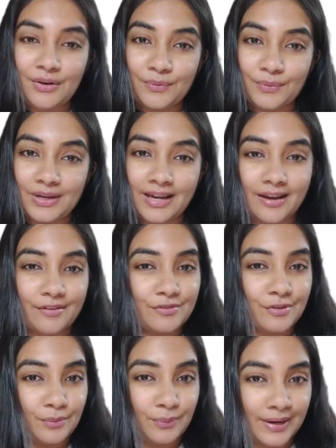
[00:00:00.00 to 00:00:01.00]
would have
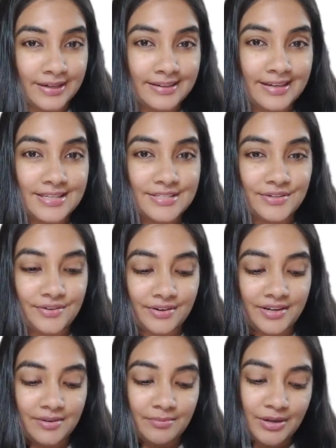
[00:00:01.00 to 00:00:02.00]
one laser
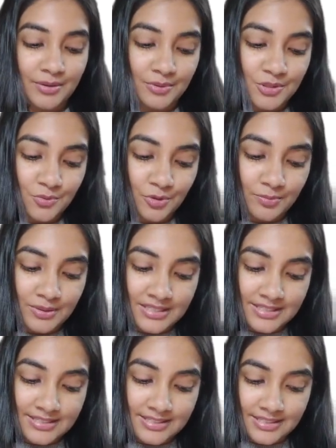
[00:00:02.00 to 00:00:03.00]
treatment which would be
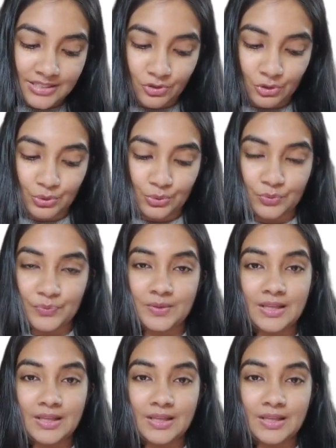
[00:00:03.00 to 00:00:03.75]
CO2,